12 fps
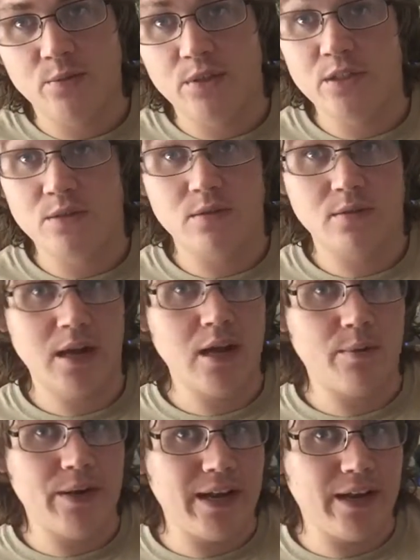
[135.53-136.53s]
which is
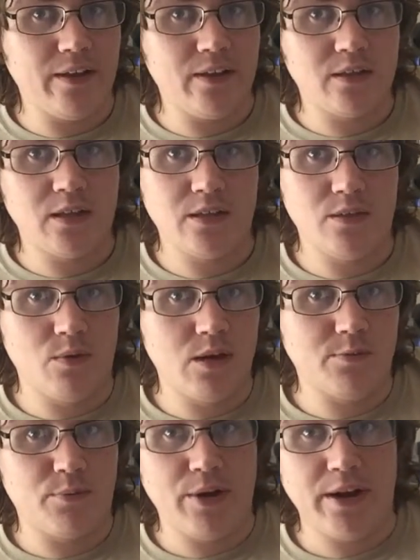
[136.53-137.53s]
kind of ridiculous because it
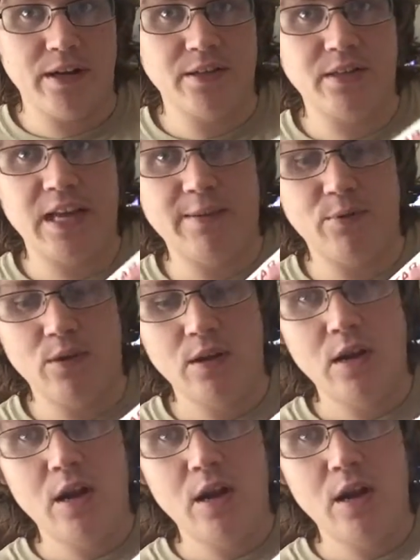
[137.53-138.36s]
was pretty unstable.